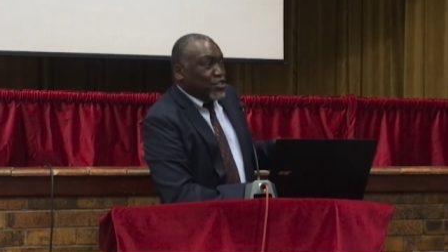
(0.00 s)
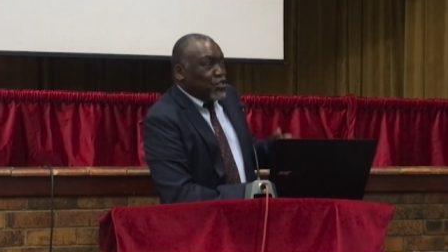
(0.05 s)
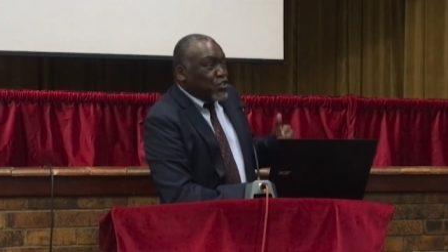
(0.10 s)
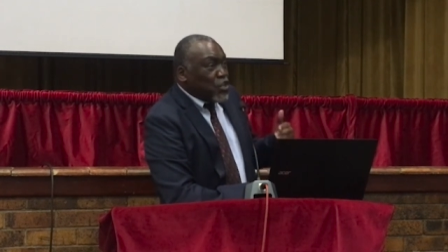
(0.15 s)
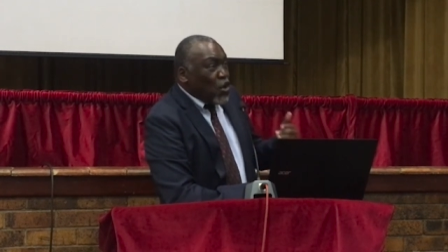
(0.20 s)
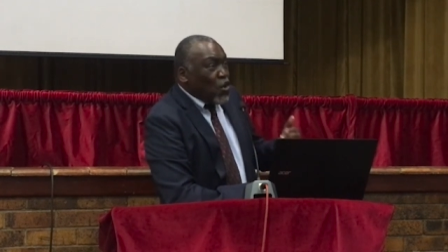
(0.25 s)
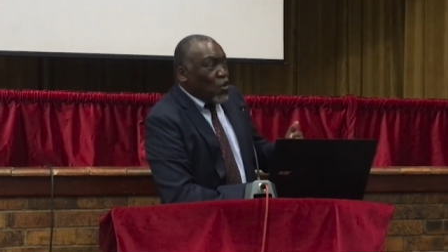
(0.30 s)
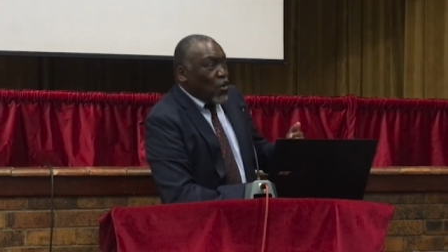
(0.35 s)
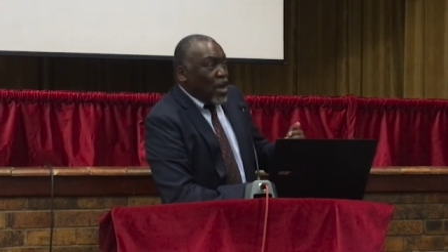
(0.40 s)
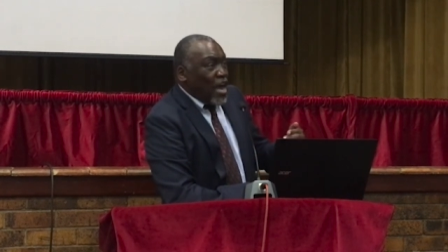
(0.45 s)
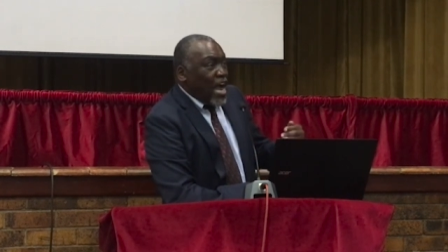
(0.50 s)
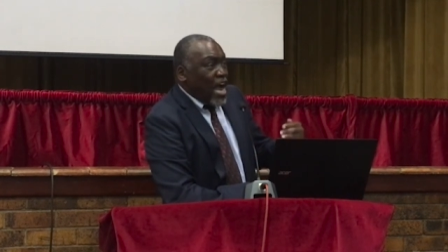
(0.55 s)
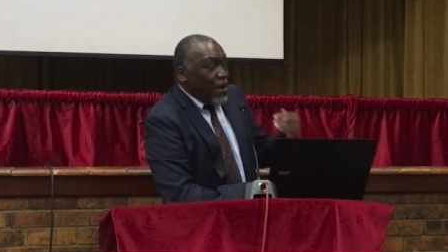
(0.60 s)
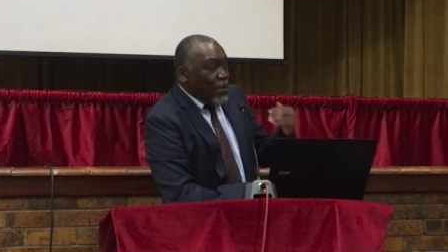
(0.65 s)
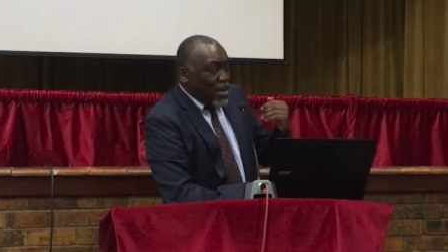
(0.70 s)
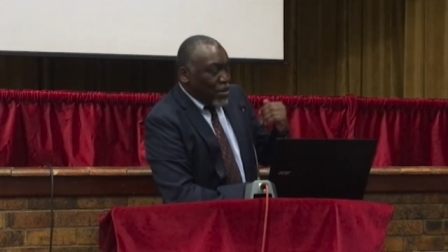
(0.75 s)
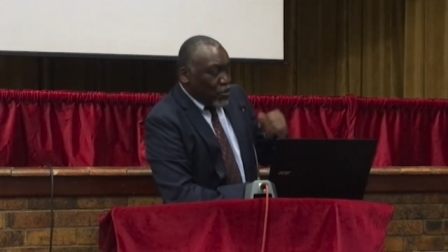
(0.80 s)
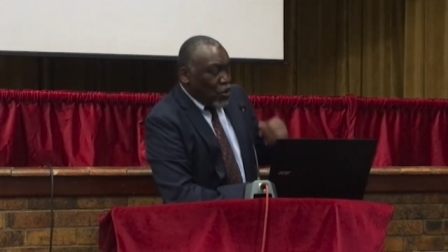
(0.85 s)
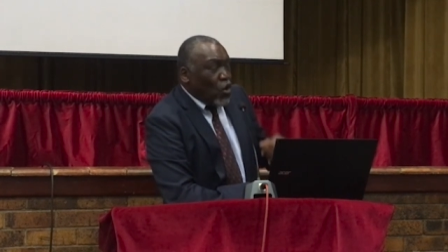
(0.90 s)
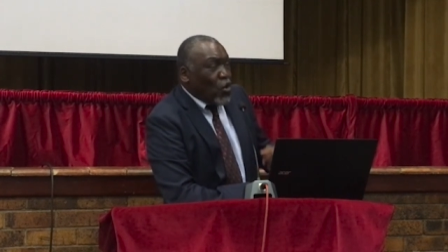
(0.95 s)
And
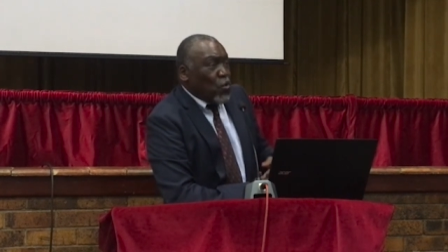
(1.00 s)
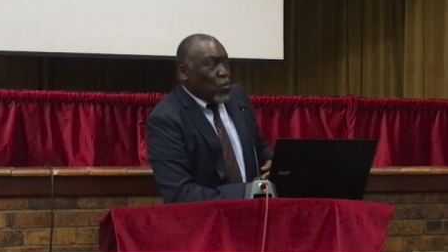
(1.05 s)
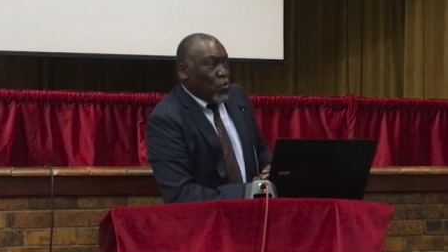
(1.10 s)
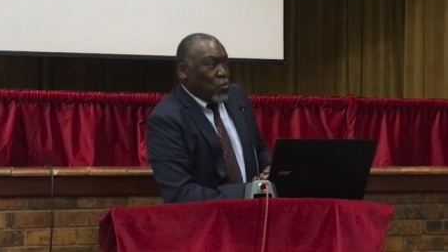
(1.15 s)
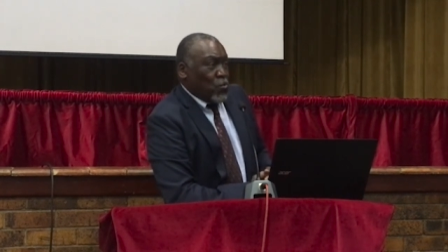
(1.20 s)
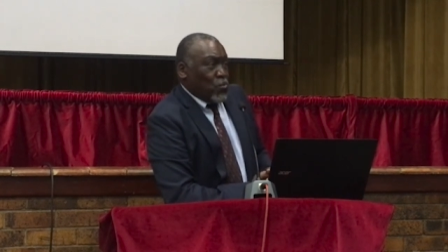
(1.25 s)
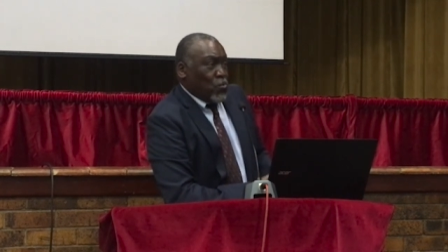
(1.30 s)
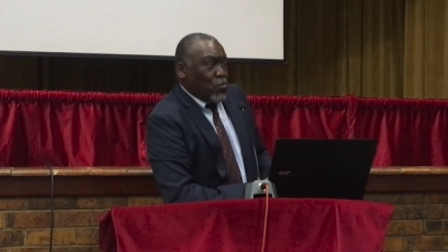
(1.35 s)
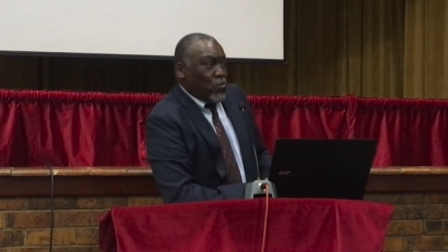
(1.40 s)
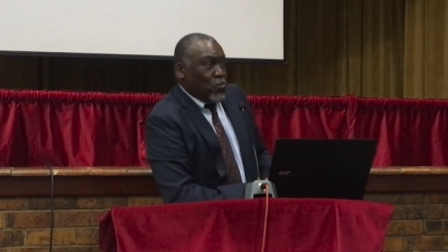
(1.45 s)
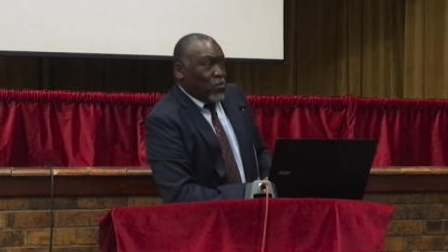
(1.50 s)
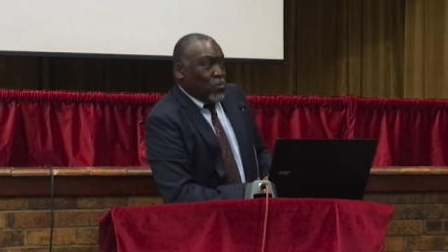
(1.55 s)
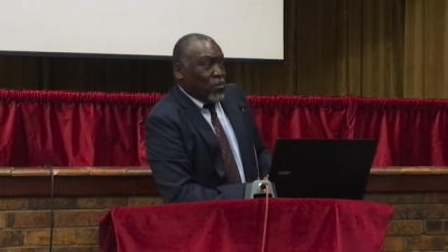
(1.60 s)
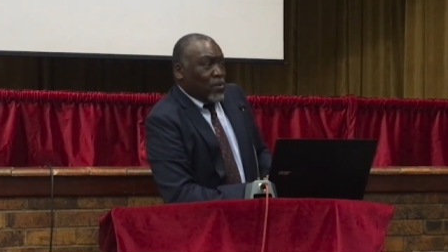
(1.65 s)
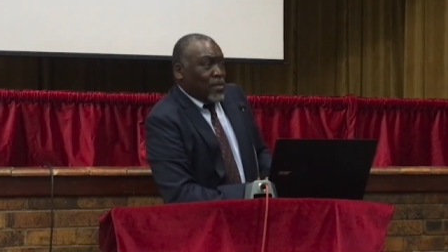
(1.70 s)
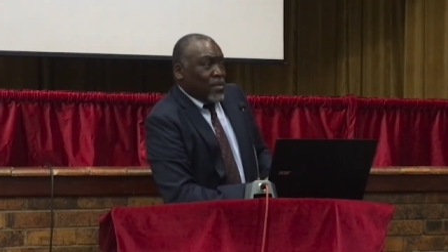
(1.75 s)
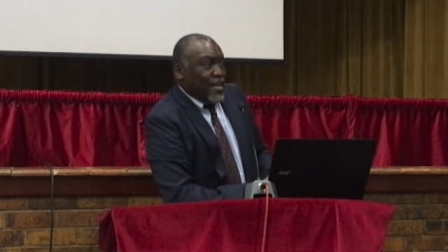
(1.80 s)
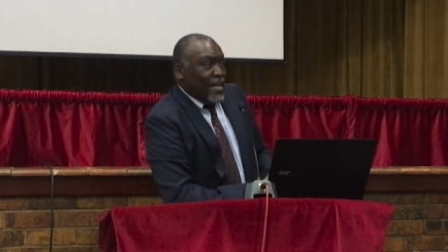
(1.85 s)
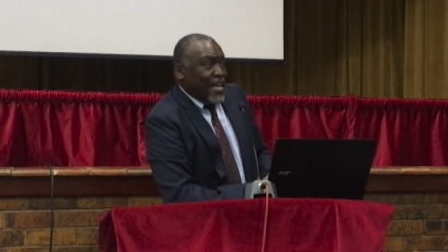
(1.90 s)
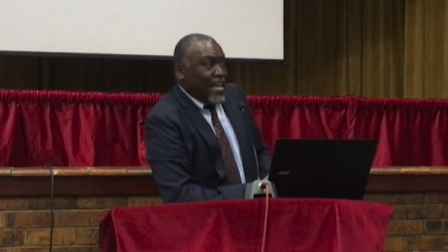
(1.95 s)
so, our
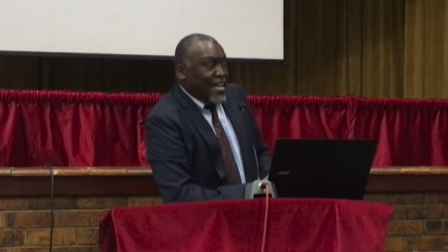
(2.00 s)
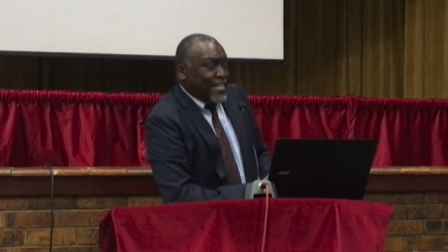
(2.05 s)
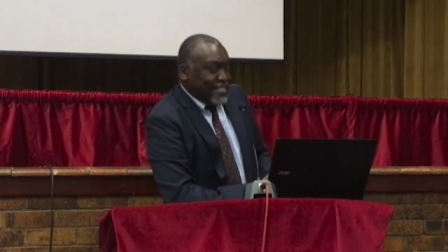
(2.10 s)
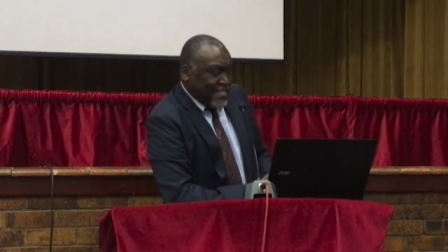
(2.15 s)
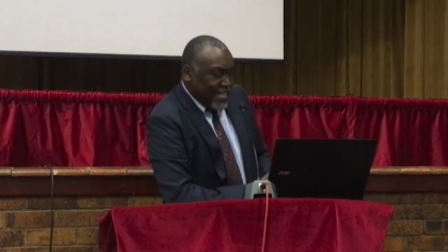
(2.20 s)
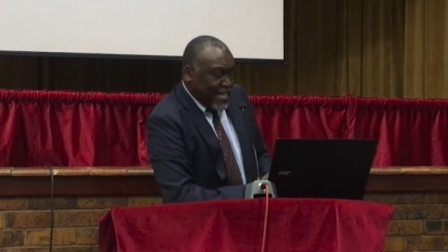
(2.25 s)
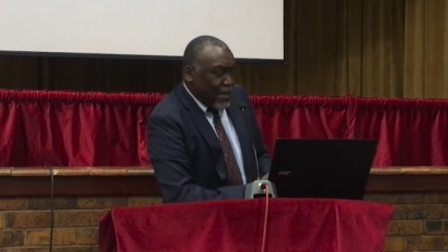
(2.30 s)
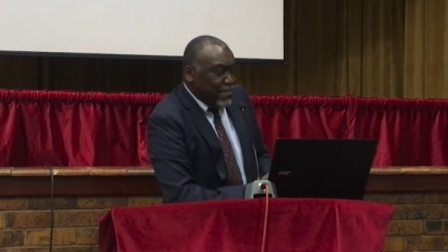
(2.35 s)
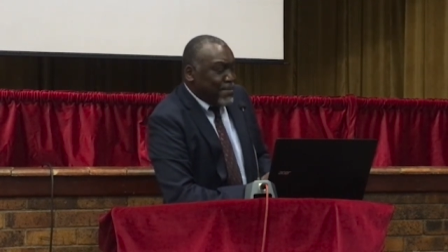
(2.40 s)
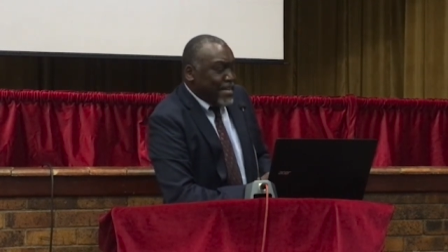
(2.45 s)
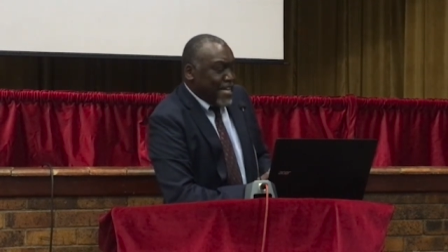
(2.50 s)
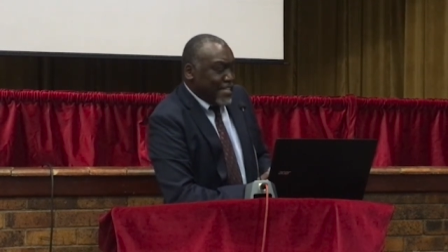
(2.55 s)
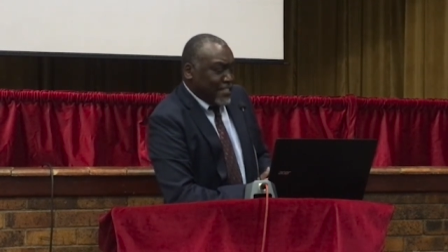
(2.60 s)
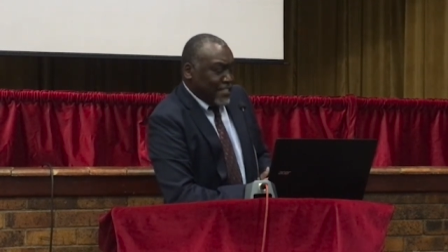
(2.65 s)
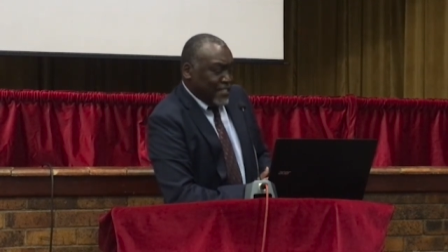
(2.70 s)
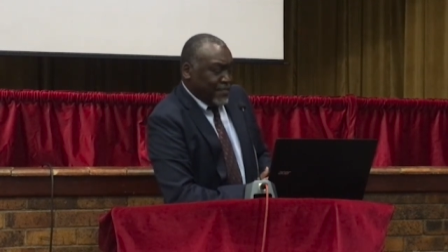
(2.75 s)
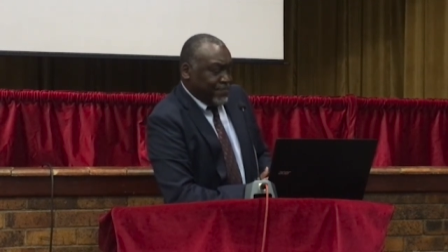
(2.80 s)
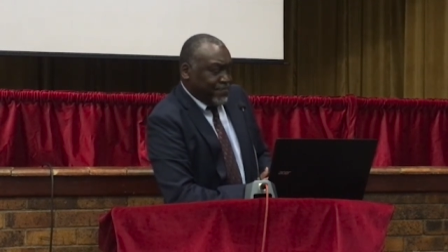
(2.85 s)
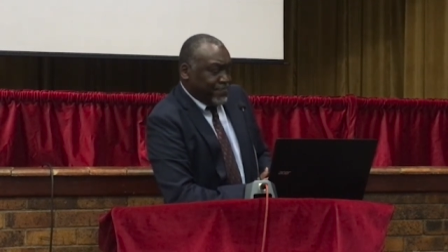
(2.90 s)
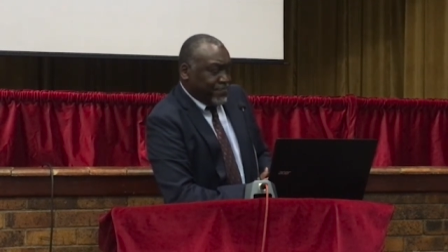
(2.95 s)
role as the
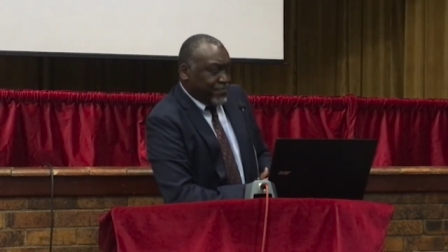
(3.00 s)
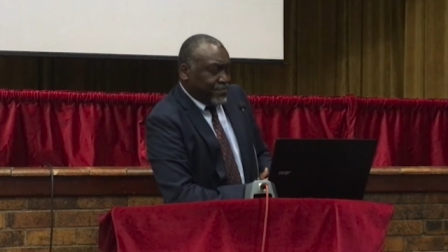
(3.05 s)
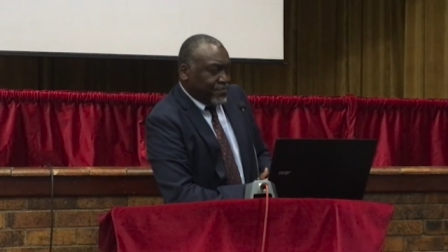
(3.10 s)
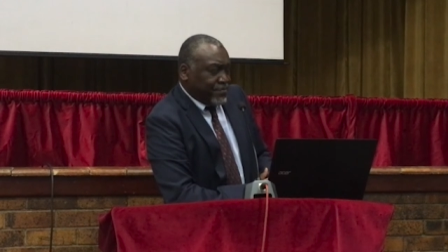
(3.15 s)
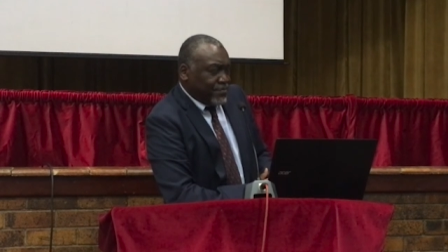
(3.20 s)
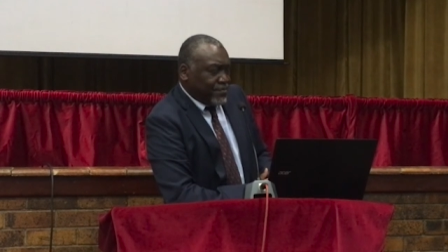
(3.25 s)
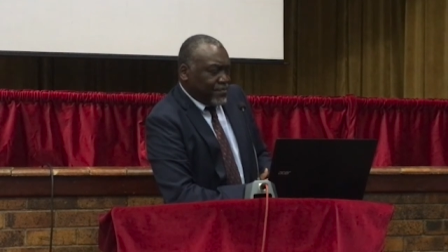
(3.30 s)
remnant